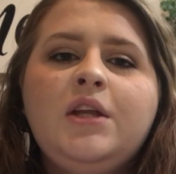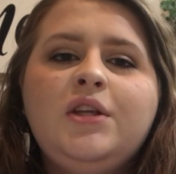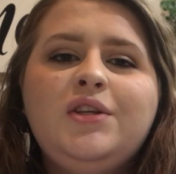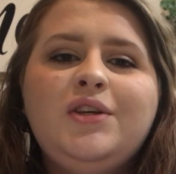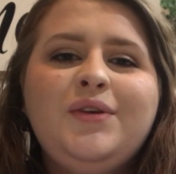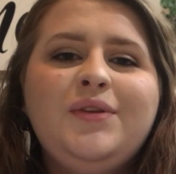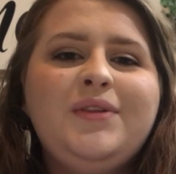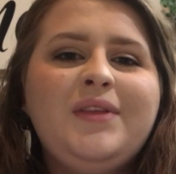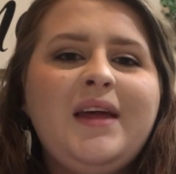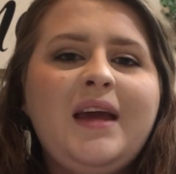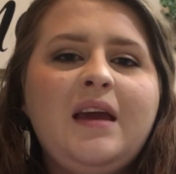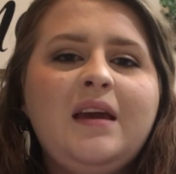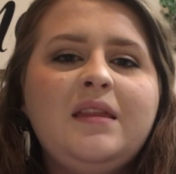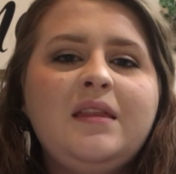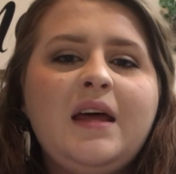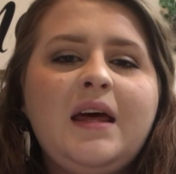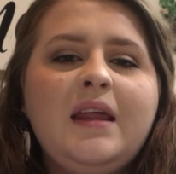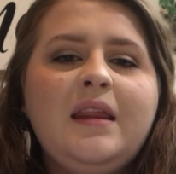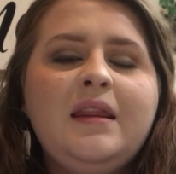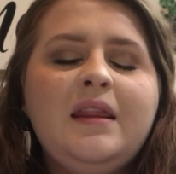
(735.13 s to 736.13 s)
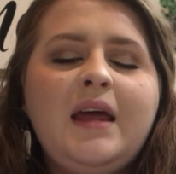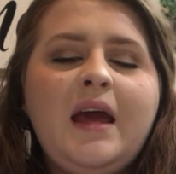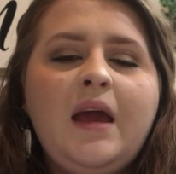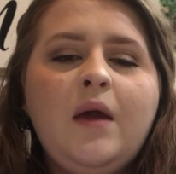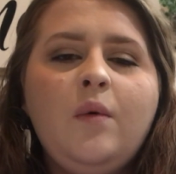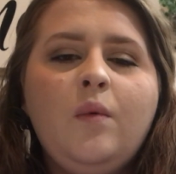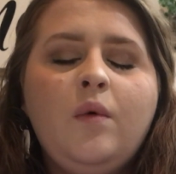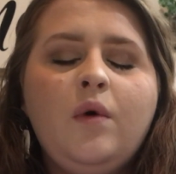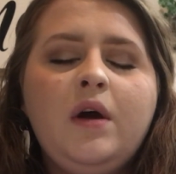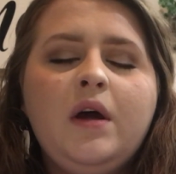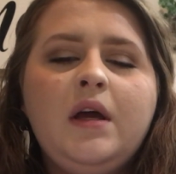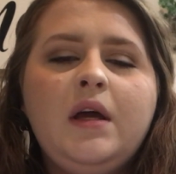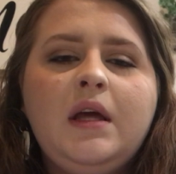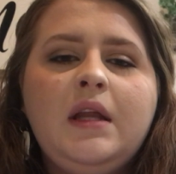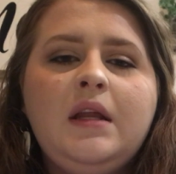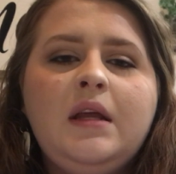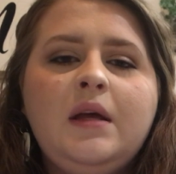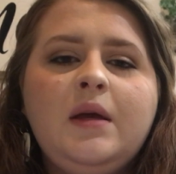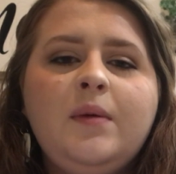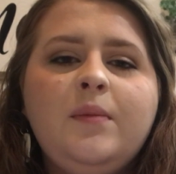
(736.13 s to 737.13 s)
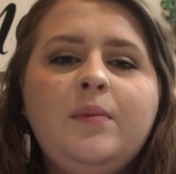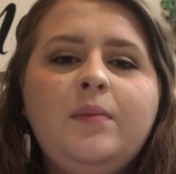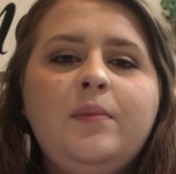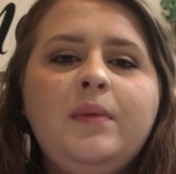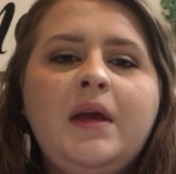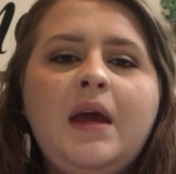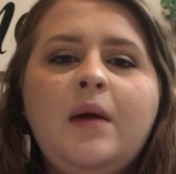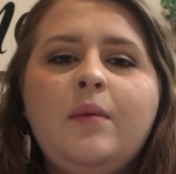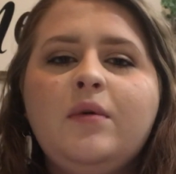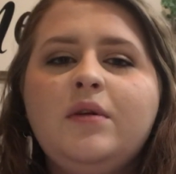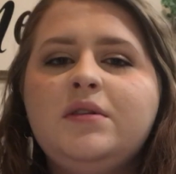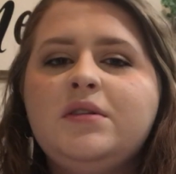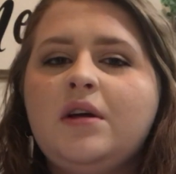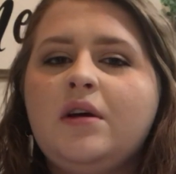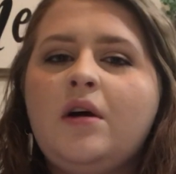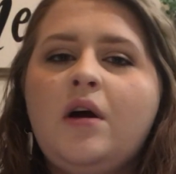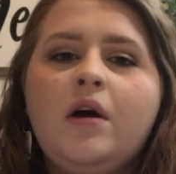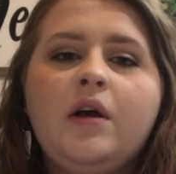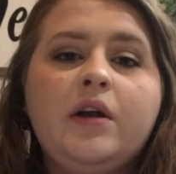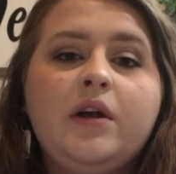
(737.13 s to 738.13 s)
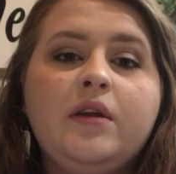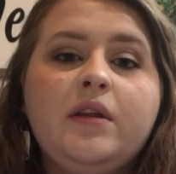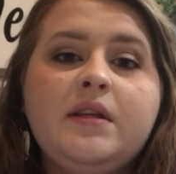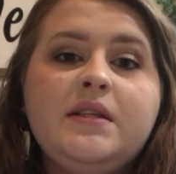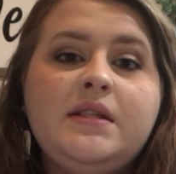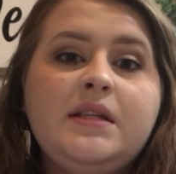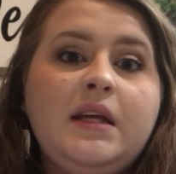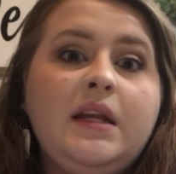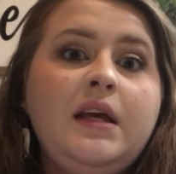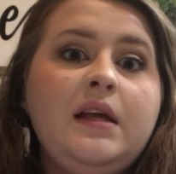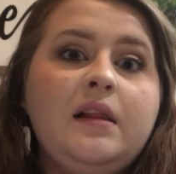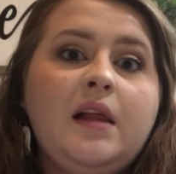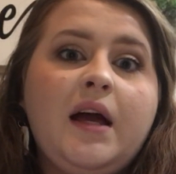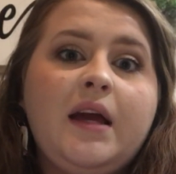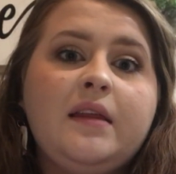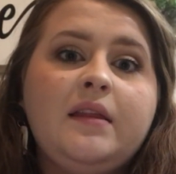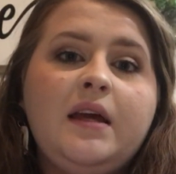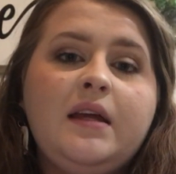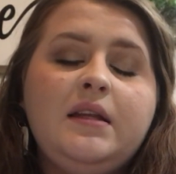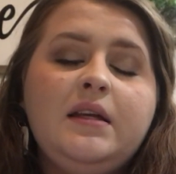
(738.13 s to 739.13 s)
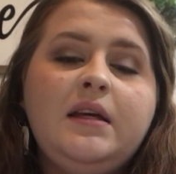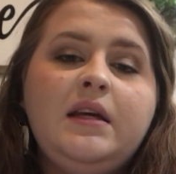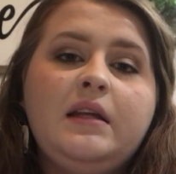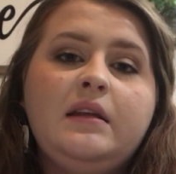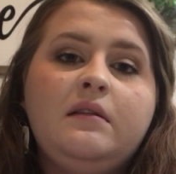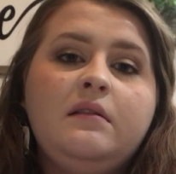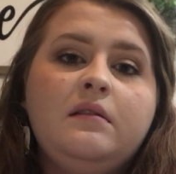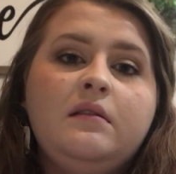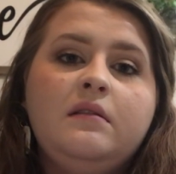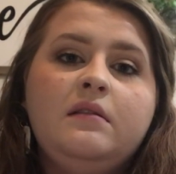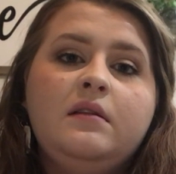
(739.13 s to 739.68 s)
do you think that they would be able to conquer the city like they did?